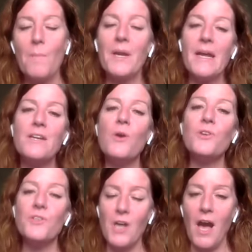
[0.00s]
but I know
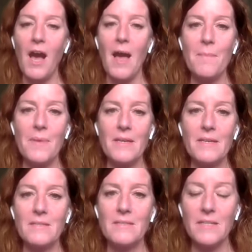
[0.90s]
your time
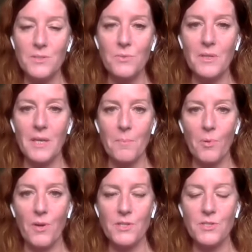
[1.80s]
is really
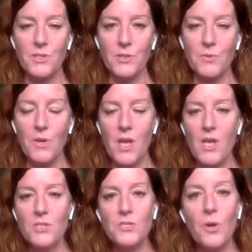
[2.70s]
important to you.
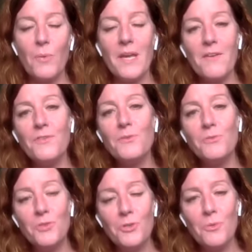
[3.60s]
So if you
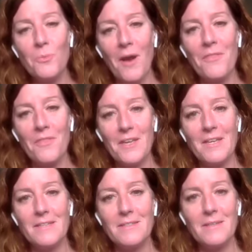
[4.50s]
do want
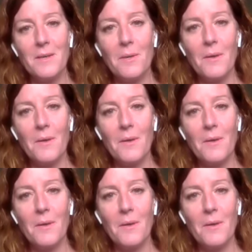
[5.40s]
these